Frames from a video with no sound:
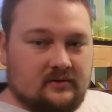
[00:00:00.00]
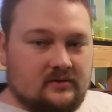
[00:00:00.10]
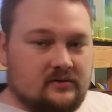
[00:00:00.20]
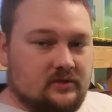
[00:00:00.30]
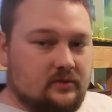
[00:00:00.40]

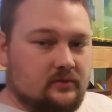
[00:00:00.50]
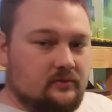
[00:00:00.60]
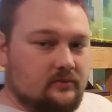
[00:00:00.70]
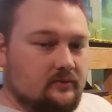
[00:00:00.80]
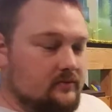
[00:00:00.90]
So,
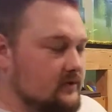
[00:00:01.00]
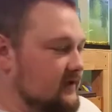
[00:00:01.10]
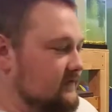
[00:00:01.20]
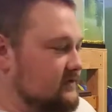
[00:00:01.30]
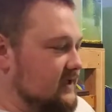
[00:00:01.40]

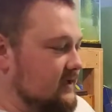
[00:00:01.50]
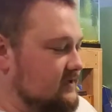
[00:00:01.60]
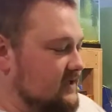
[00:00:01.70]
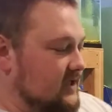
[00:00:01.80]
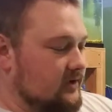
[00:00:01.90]
if your tank
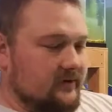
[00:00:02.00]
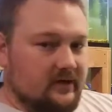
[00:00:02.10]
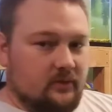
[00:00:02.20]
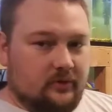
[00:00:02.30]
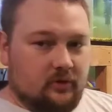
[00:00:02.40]
is
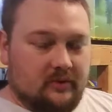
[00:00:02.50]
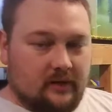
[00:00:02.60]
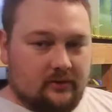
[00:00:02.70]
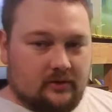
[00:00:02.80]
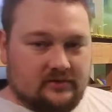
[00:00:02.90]
aerated when your
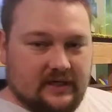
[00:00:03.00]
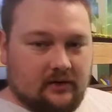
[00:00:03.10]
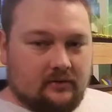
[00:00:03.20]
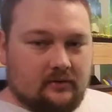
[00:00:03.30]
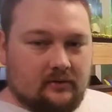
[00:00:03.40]
power goes
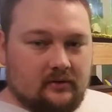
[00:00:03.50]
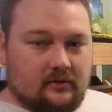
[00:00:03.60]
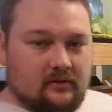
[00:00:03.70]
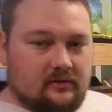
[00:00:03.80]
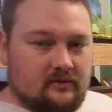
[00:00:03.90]
out,
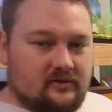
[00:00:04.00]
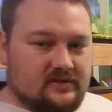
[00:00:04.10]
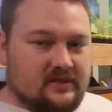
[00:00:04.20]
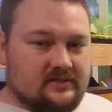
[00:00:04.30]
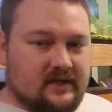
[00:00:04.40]

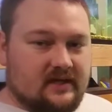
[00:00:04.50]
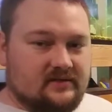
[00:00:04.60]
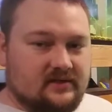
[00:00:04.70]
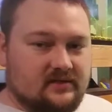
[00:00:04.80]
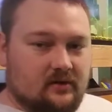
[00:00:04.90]
this has
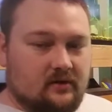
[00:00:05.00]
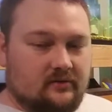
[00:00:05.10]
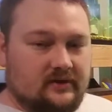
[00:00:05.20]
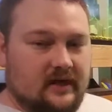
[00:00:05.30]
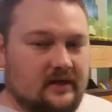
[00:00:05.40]
access to all
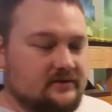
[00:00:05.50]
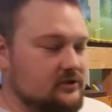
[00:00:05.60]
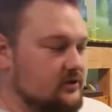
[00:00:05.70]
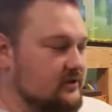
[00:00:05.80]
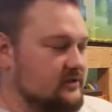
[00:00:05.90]
the
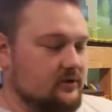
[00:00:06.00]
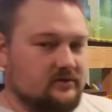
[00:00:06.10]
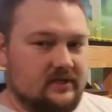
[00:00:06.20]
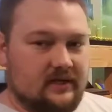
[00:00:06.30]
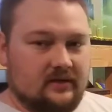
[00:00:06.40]
oxygen that's in your
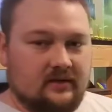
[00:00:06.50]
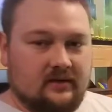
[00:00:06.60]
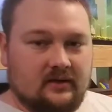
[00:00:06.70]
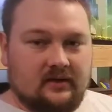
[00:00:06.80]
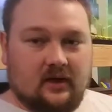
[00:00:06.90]
tank.
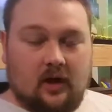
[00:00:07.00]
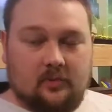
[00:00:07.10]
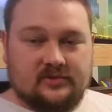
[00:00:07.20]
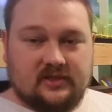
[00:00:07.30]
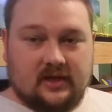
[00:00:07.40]

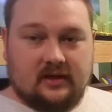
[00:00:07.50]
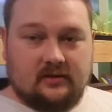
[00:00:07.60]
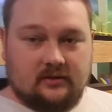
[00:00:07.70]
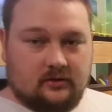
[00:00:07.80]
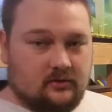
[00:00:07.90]
Upside,
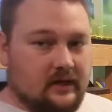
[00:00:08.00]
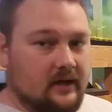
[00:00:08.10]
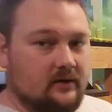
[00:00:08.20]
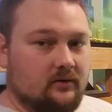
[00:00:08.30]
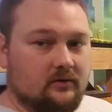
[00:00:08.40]
you're not
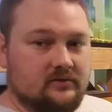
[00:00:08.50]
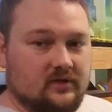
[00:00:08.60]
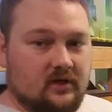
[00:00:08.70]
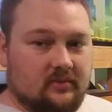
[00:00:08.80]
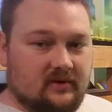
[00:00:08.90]
going to lose all
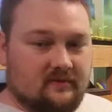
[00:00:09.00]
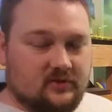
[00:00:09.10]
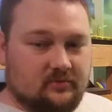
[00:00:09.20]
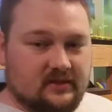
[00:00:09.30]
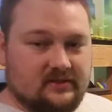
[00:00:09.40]
the beneficial
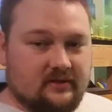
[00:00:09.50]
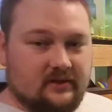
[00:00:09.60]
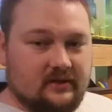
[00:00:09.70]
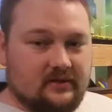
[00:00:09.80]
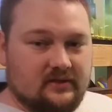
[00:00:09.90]

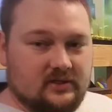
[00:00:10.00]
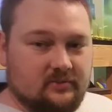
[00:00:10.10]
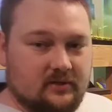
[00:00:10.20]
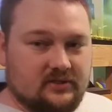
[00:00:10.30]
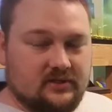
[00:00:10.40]
bacteria. The
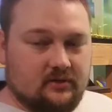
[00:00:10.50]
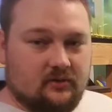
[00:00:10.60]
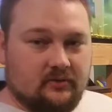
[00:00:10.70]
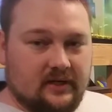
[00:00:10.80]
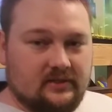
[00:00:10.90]
sponge is going to
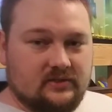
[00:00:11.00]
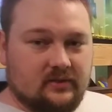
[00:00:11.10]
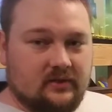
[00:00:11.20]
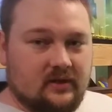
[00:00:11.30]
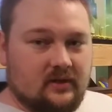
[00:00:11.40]
hold on to
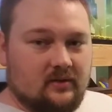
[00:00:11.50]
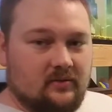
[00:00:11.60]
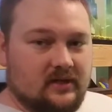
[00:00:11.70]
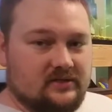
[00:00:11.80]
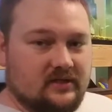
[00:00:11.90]
it
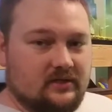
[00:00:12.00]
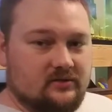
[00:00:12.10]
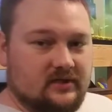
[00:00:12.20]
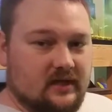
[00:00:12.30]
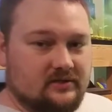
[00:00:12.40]
because it can use
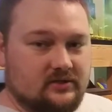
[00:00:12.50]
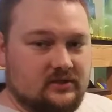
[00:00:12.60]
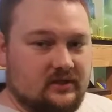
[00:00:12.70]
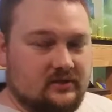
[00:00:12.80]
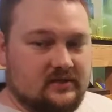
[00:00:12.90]
the oxygen
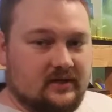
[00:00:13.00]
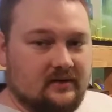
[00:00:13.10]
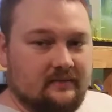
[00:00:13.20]
in the tank.